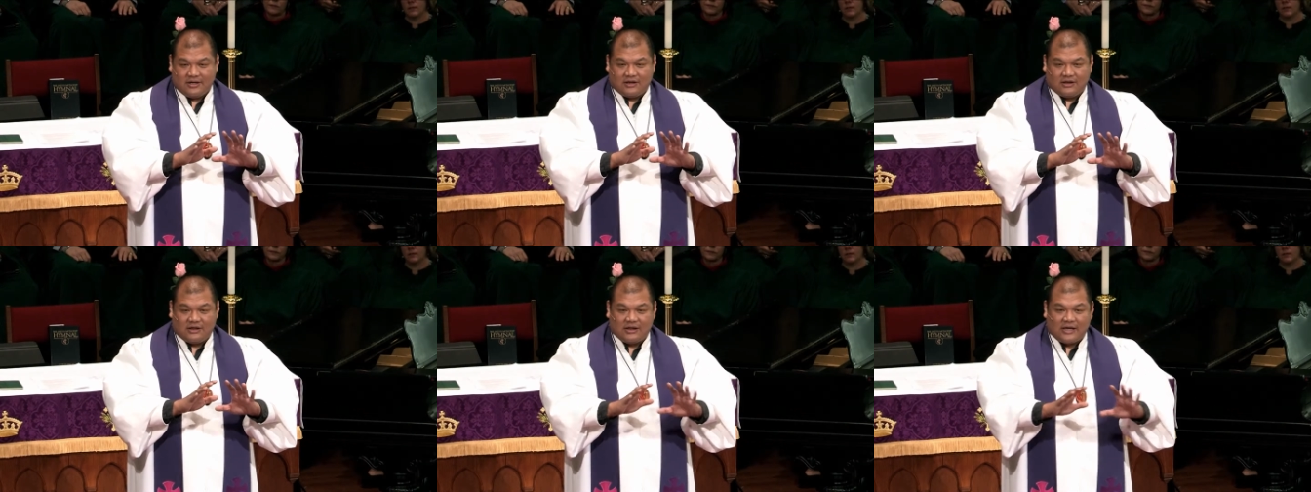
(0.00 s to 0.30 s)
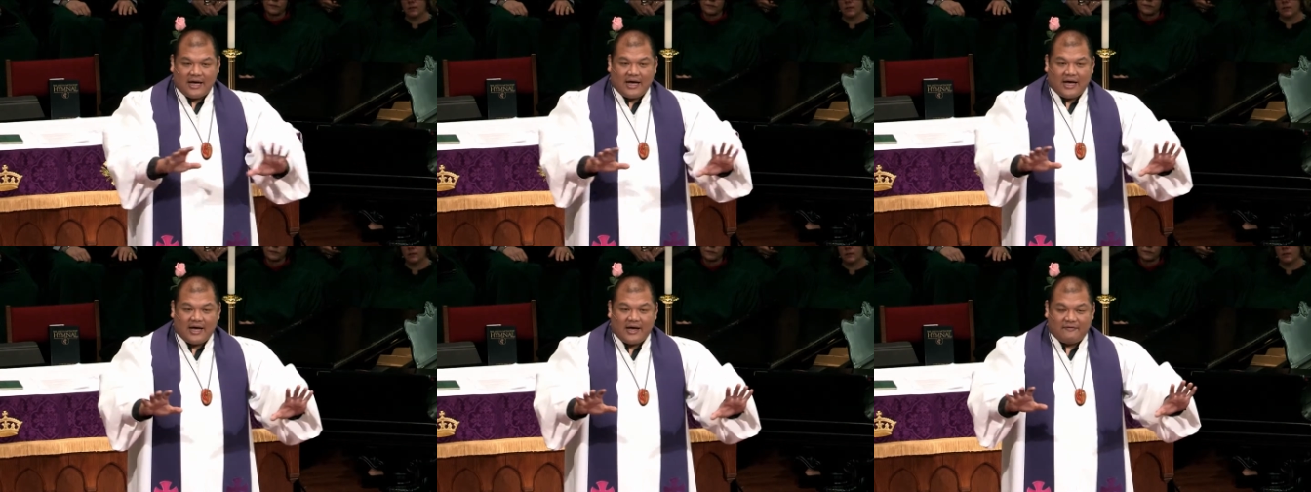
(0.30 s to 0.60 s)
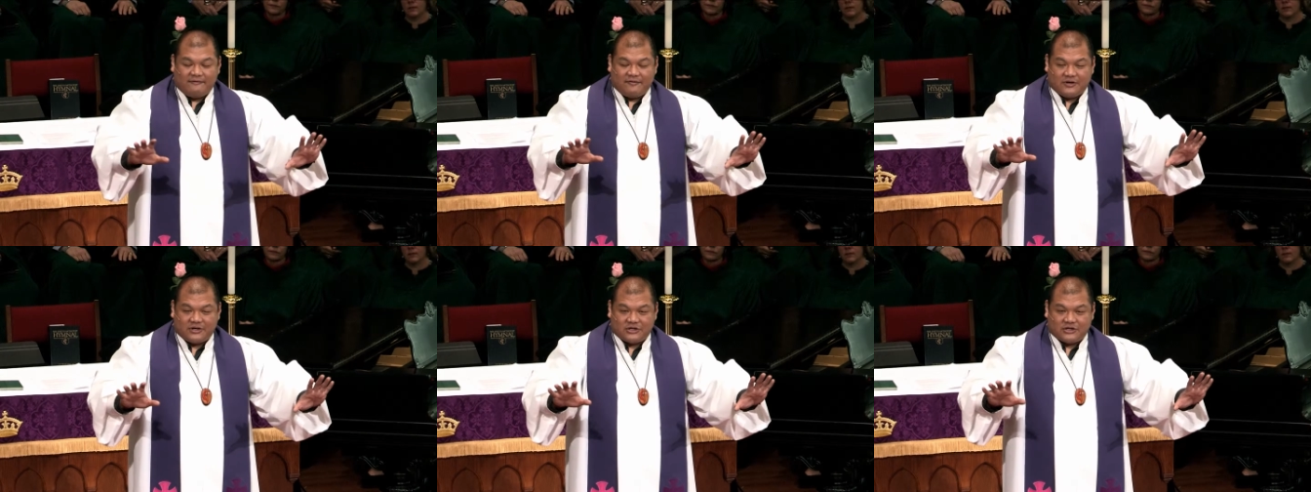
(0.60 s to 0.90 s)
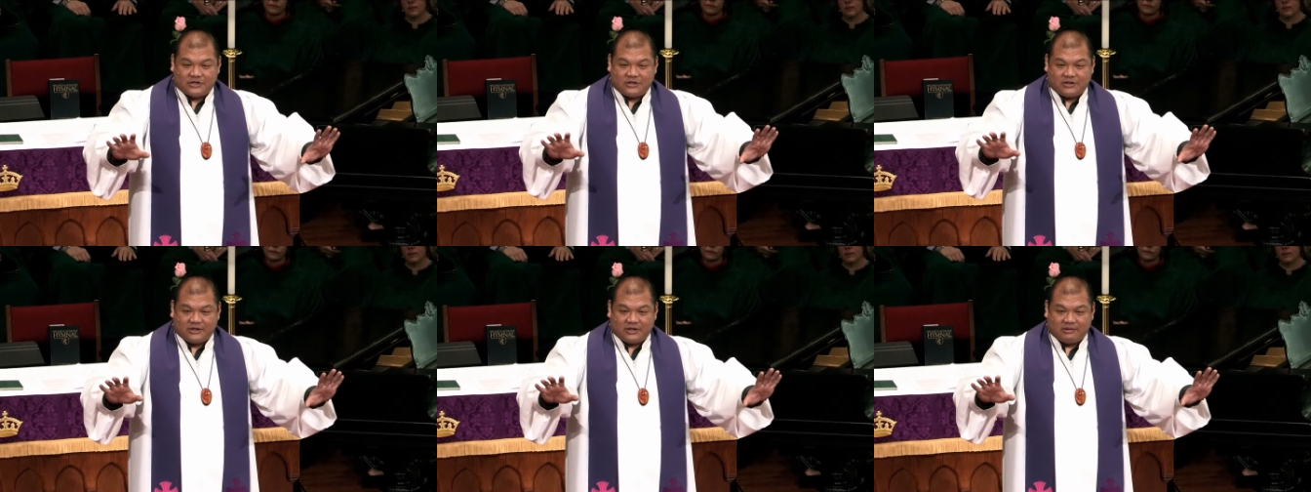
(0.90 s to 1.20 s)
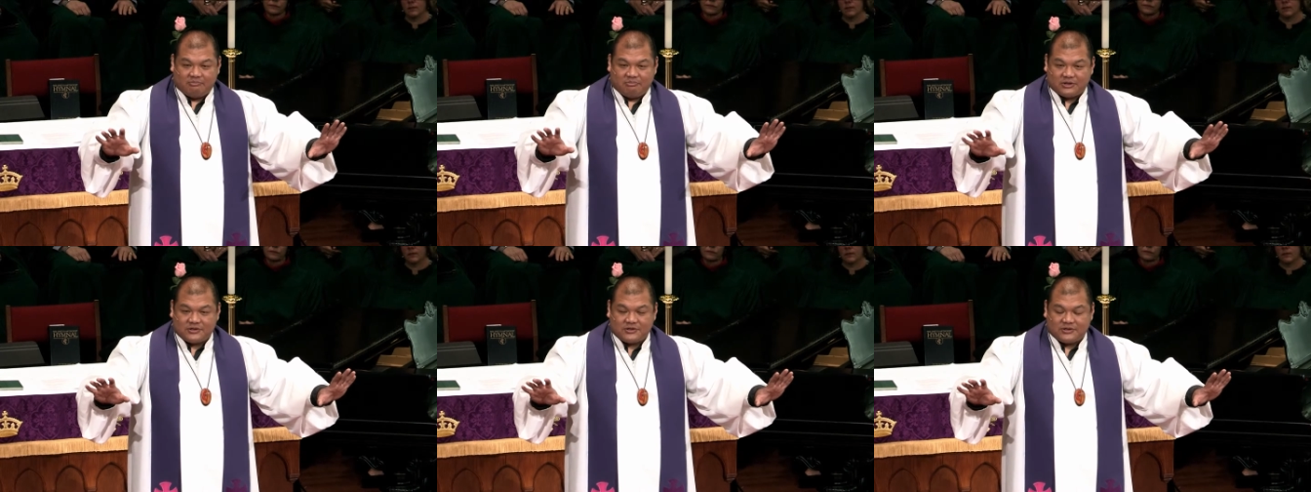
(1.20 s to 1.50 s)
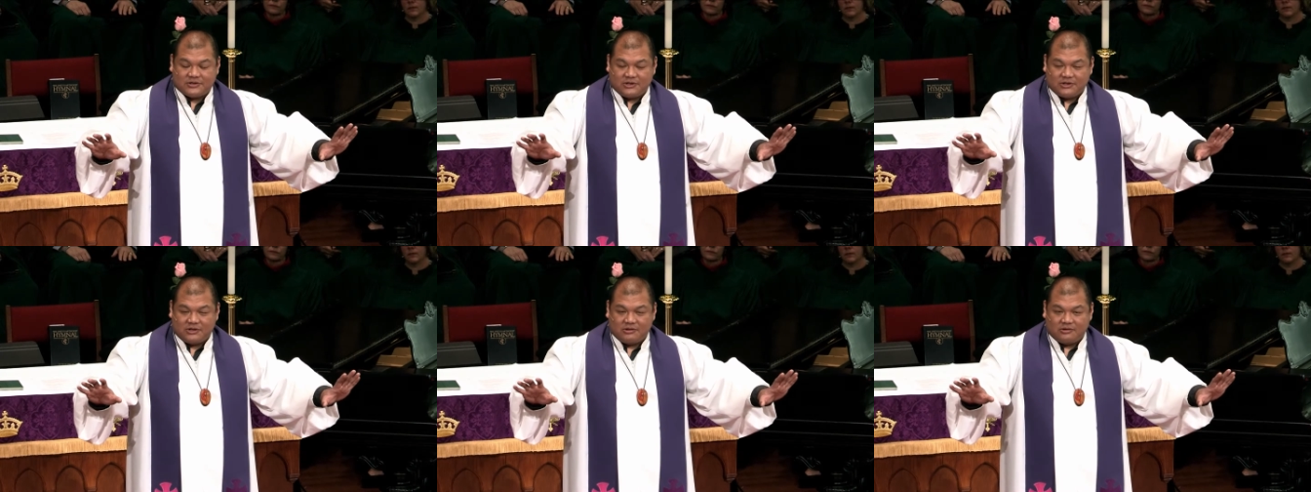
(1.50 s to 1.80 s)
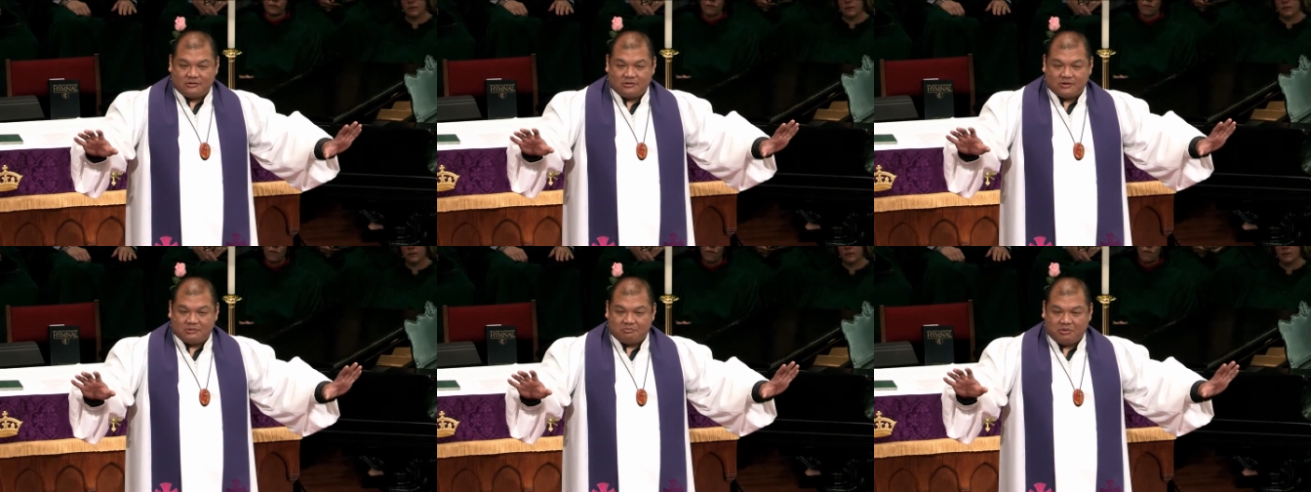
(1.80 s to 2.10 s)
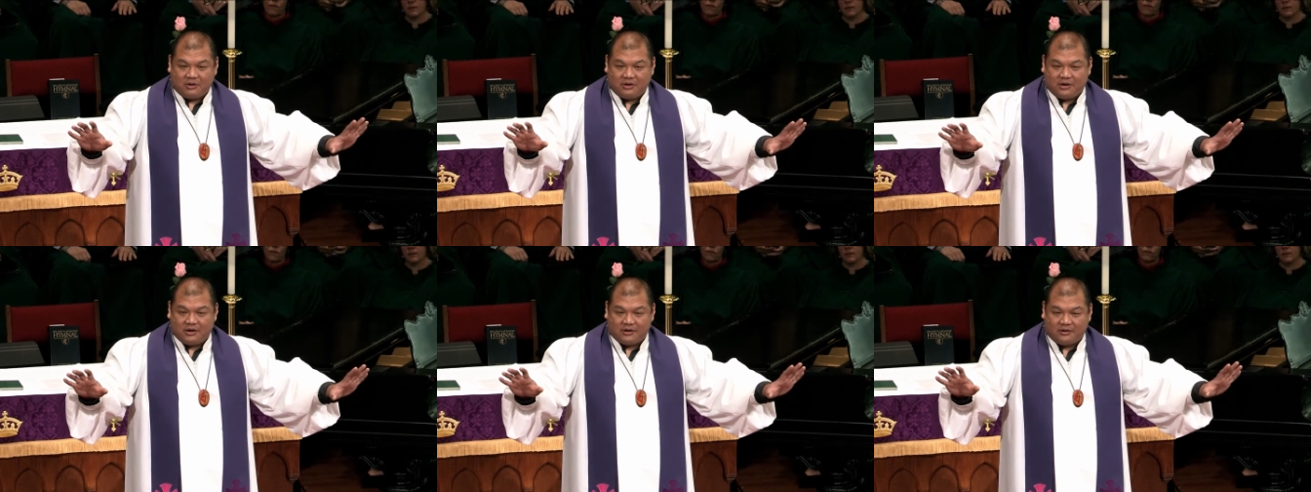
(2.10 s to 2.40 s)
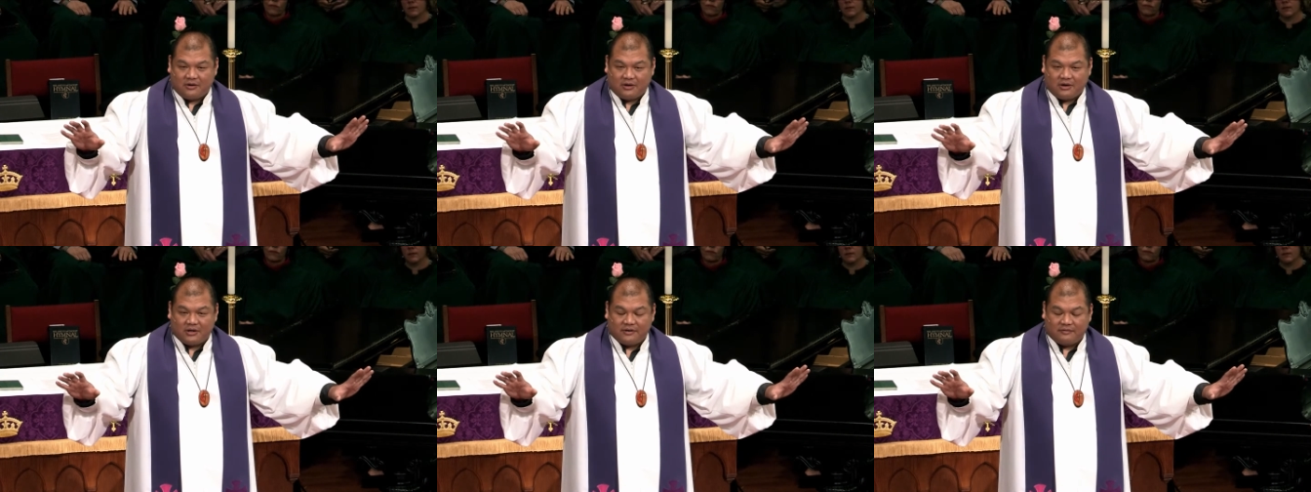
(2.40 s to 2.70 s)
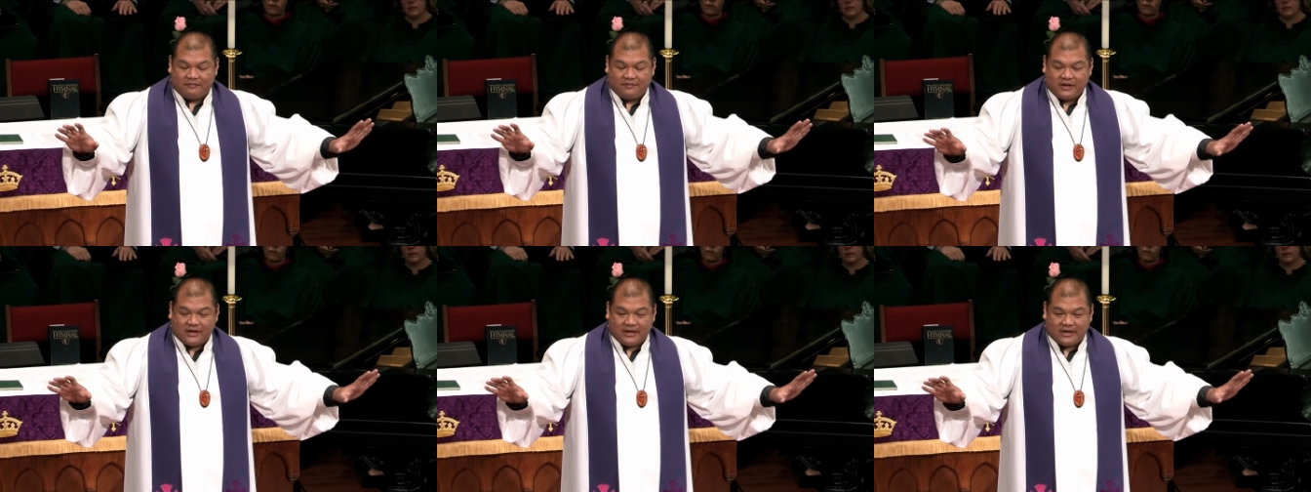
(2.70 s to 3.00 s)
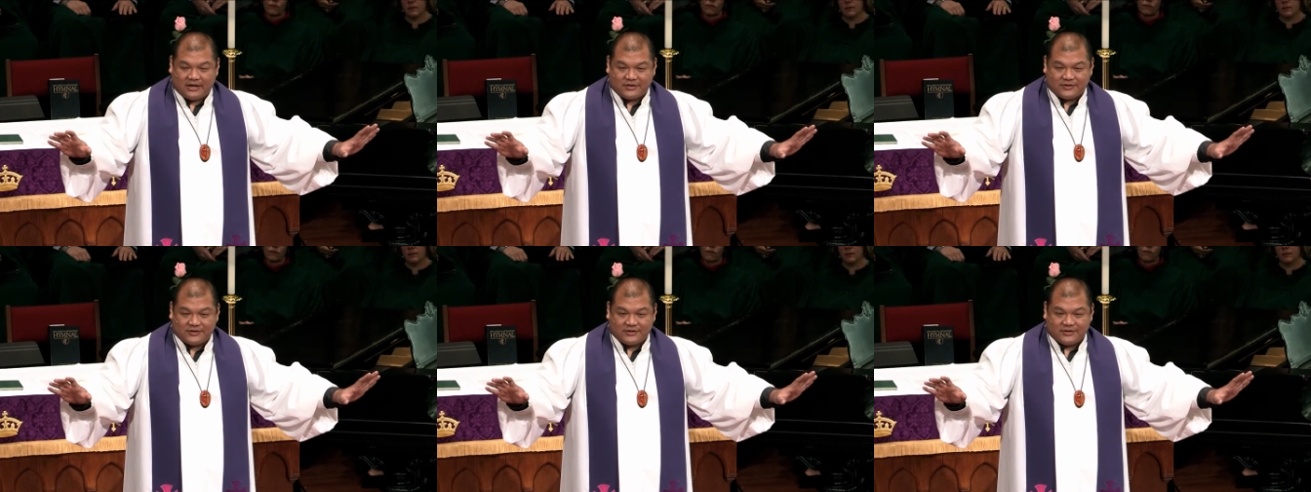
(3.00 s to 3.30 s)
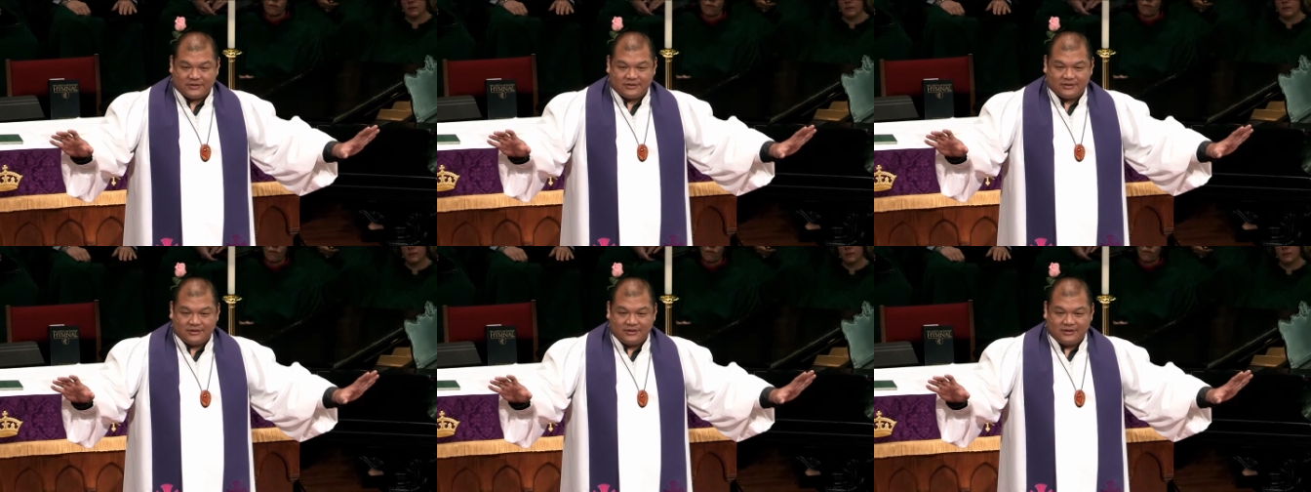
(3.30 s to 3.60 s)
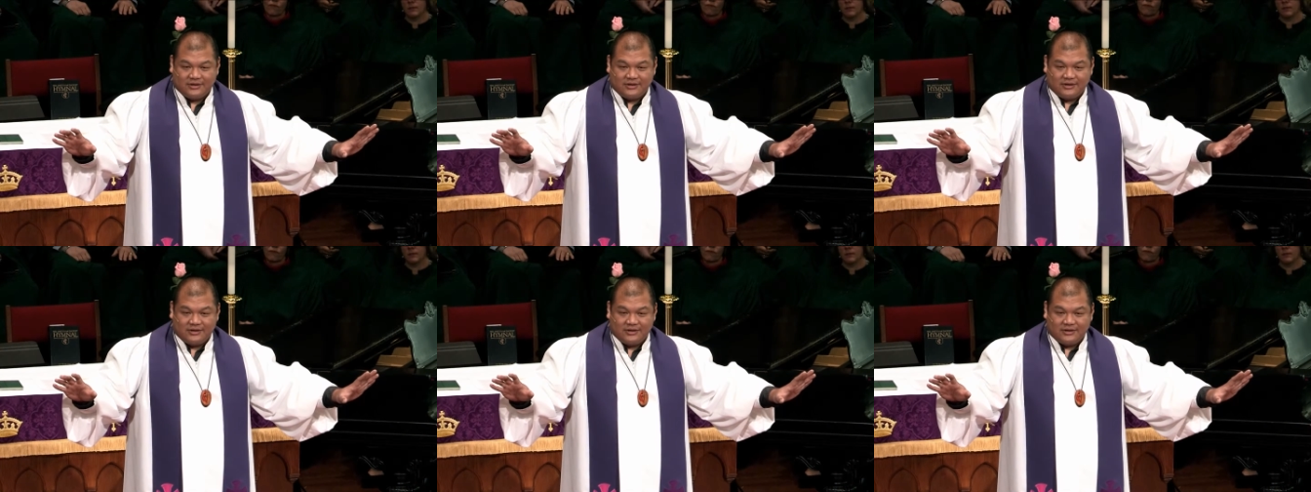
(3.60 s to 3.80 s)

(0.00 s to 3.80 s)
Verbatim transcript: lavishly bestowed upon all of us.